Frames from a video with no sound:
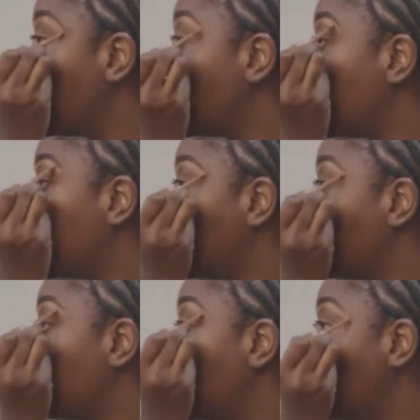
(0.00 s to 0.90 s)

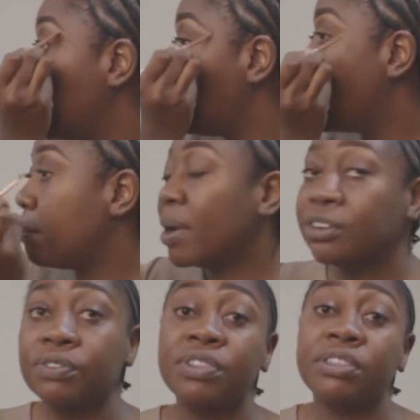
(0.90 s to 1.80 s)
But part
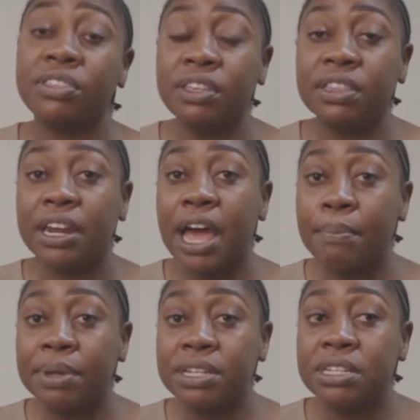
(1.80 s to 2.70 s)
of the thing that
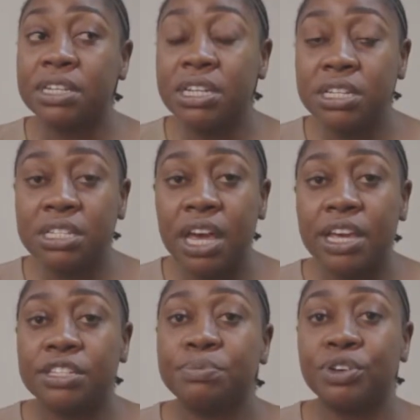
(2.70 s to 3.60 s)
happened in India
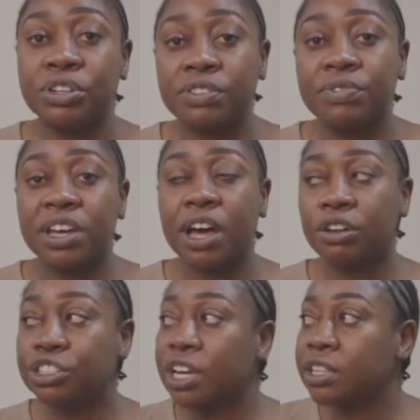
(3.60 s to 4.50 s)
is because of the
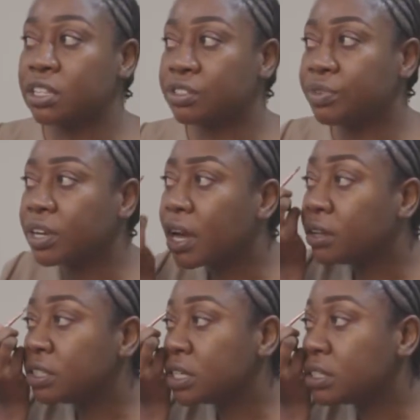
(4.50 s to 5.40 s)
culture and the different
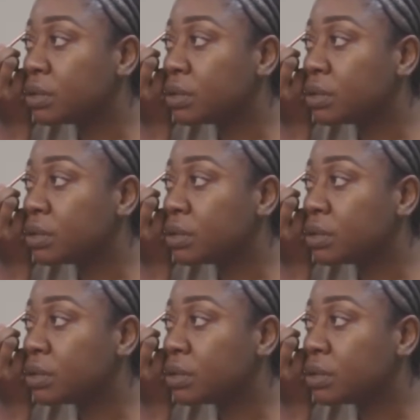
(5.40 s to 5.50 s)
cultures,